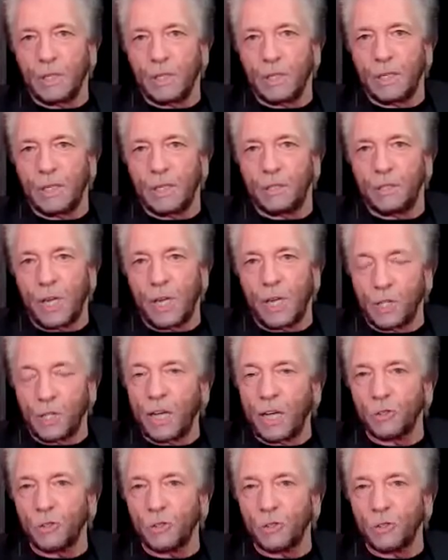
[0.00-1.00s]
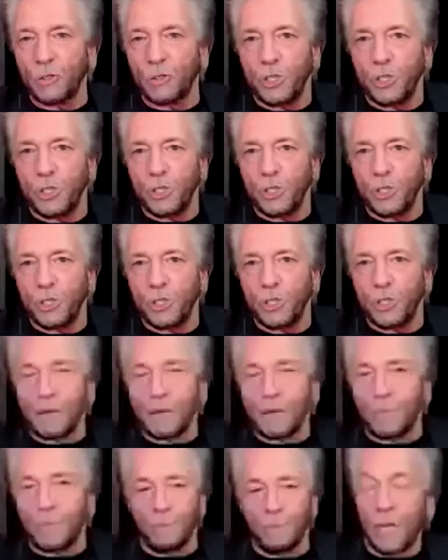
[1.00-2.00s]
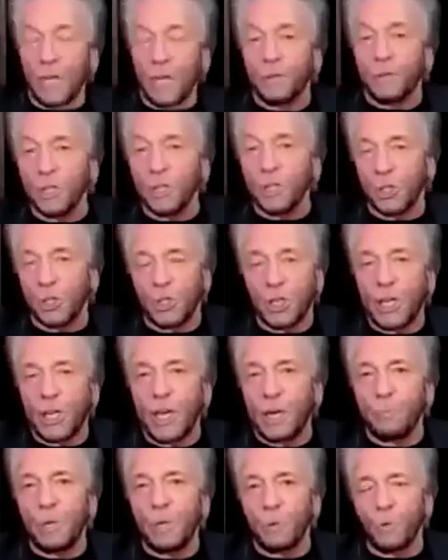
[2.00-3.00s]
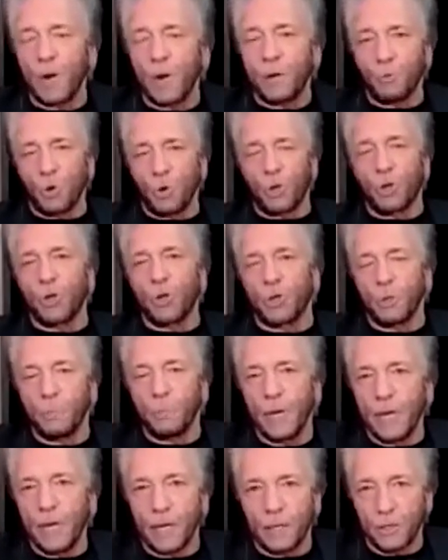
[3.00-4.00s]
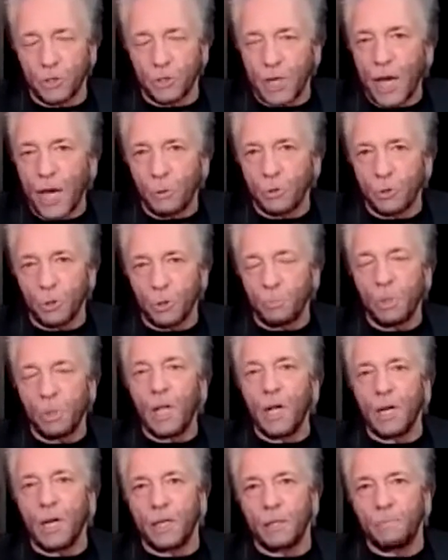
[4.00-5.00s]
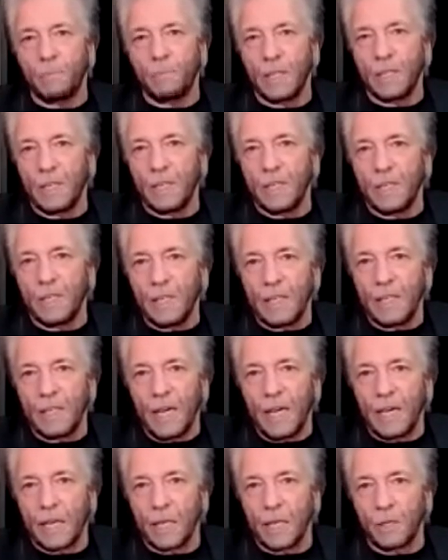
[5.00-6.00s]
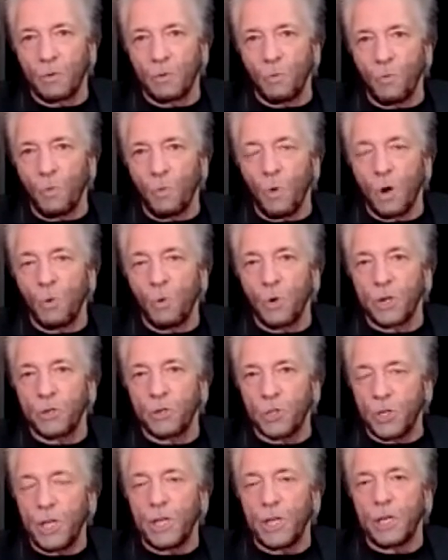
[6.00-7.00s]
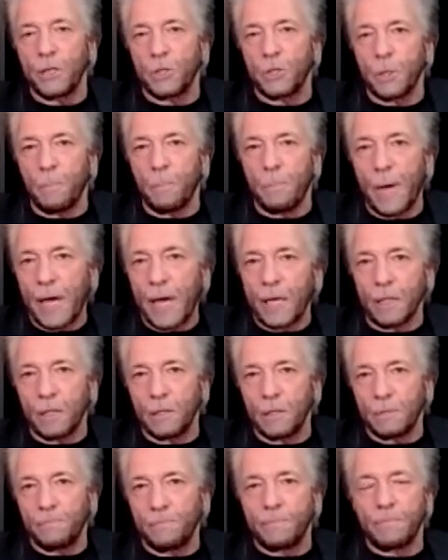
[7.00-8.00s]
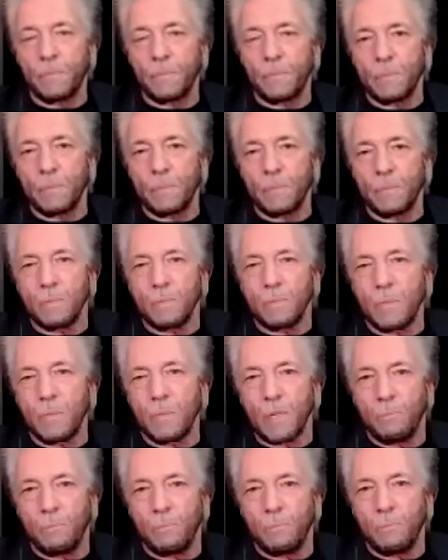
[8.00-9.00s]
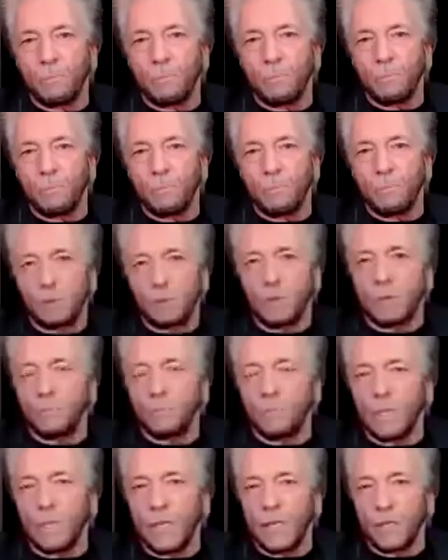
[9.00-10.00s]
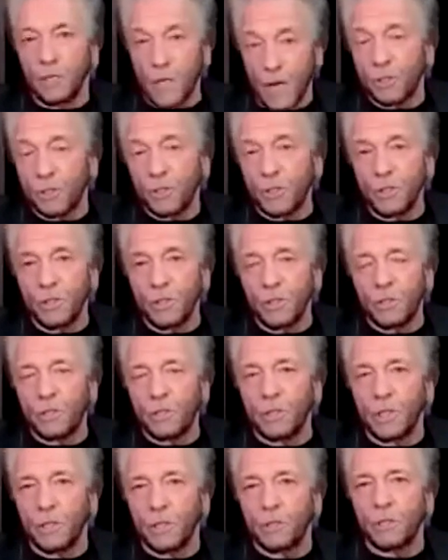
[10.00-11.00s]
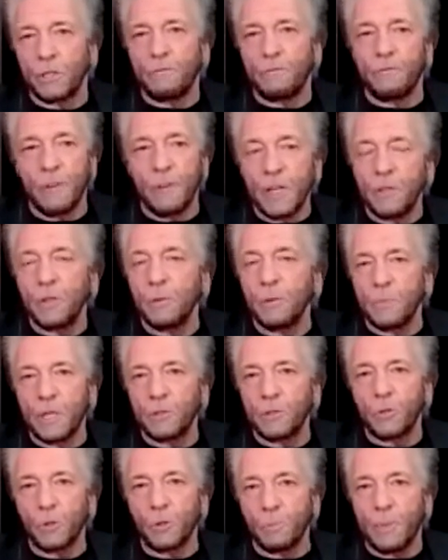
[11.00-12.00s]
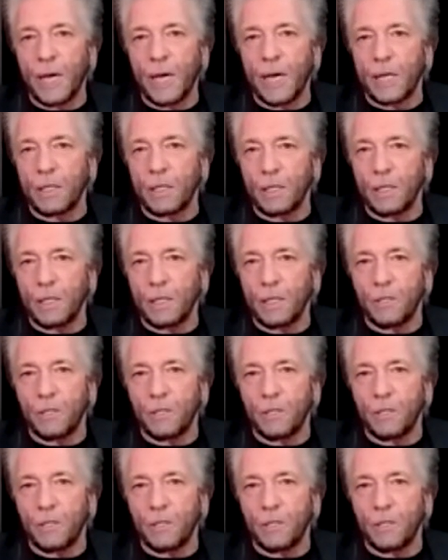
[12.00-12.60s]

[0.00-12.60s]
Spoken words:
Technology cannot be, by definition, it can't be right, wrong, good, or bad. It's how it's applied. And what we are seeing is a battle playing out in consciousness. It is a fundamental battle.